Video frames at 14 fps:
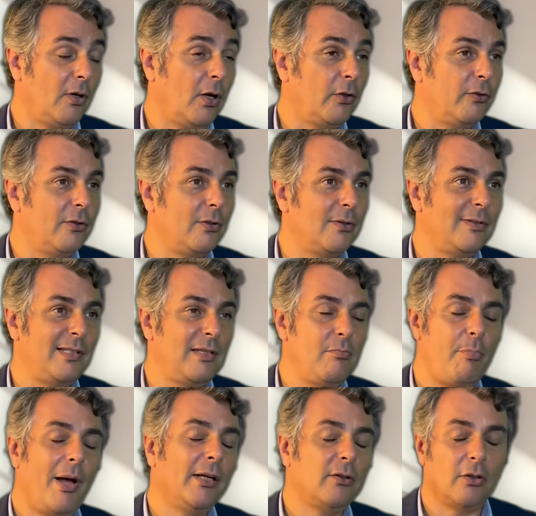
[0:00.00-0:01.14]
on the
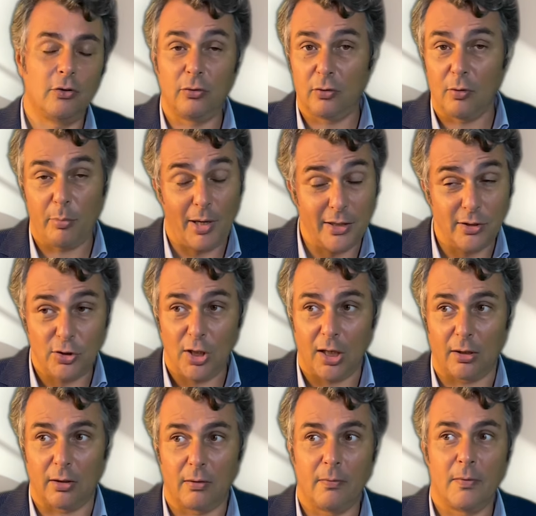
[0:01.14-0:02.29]
impact on the supply chain.